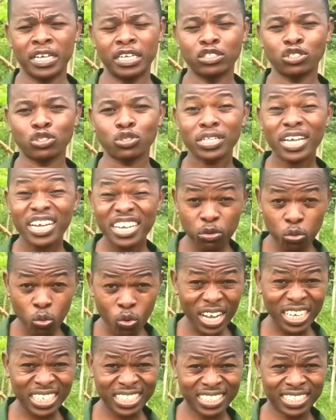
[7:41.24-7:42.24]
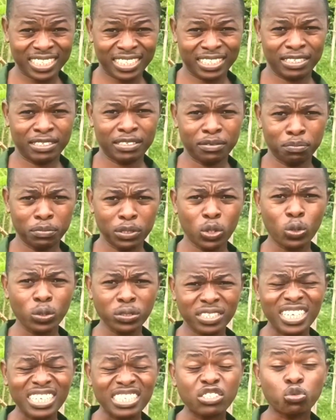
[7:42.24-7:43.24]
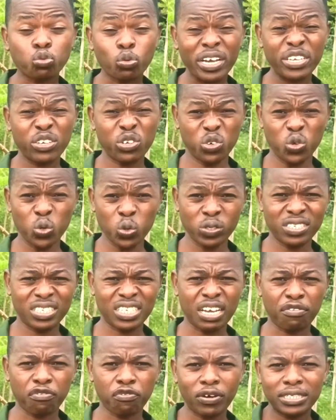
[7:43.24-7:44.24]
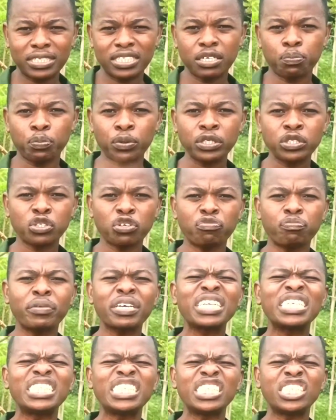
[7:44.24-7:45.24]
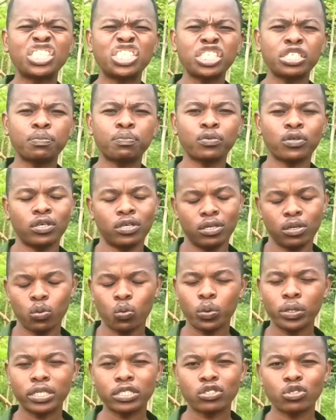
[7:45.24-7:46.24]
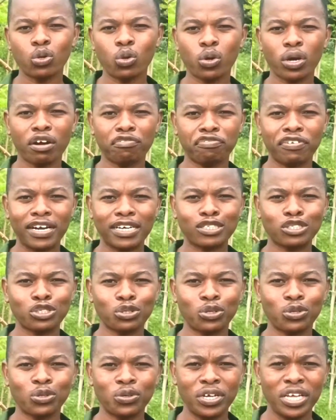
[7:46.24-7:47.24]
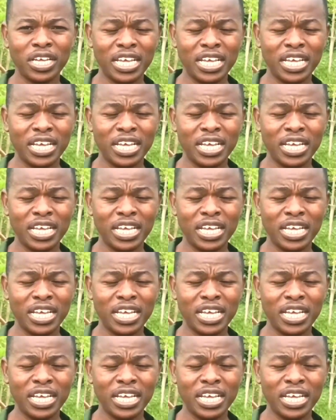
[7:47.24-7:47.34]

so that it works, because that is why you do stuff. What's the point of making it cheap when it's no longer functional?